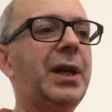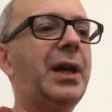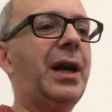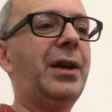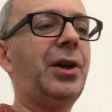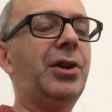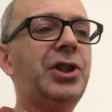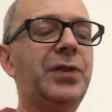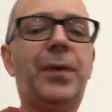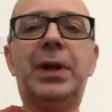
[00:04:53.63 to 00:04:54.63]
I
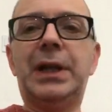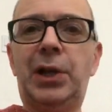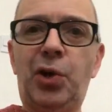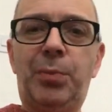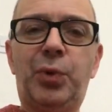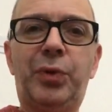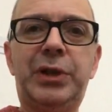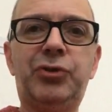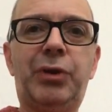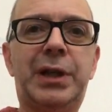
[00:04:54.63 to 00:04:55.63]
just find it a lot more
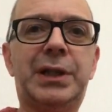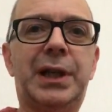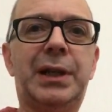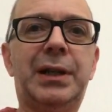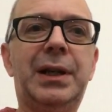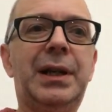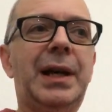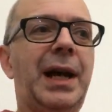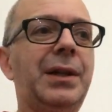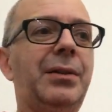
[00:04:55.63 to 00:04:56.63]
interesting,
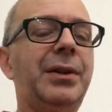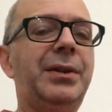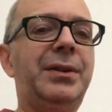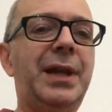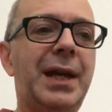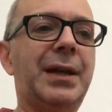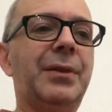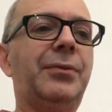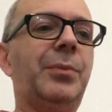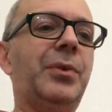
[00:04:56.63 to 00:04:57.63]
And I
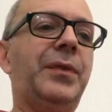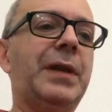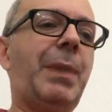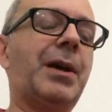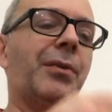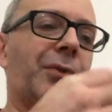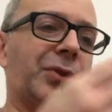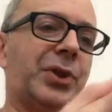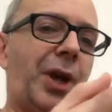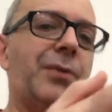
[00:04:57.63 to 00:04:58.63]
think from the feedback I've got
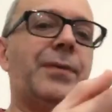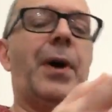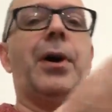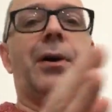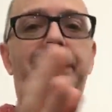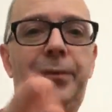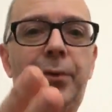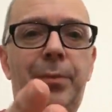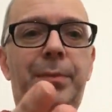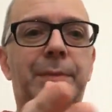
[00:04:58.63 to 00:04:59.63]
so far
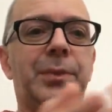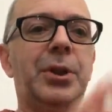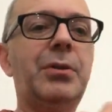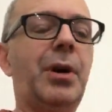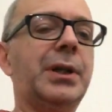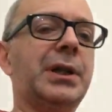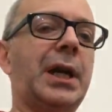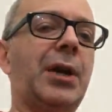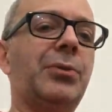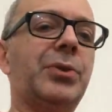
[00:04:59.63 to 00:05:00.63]
from you guys and
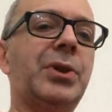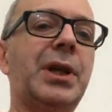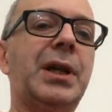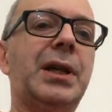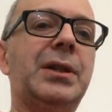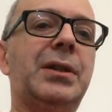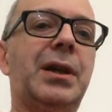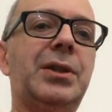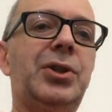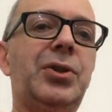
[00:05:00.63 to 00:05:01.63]
girls
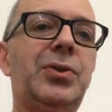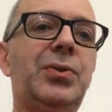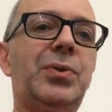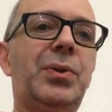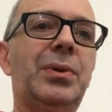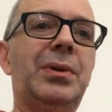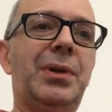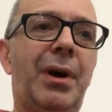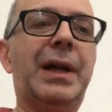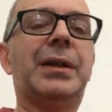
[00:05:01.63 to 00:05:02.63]
that you
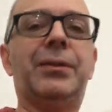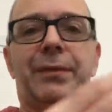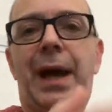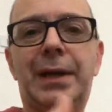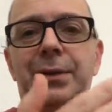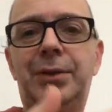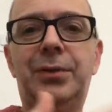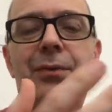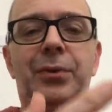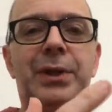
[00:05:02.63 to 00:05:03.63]
like the fact that
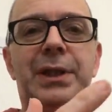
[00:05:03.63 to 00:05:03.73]
you've got this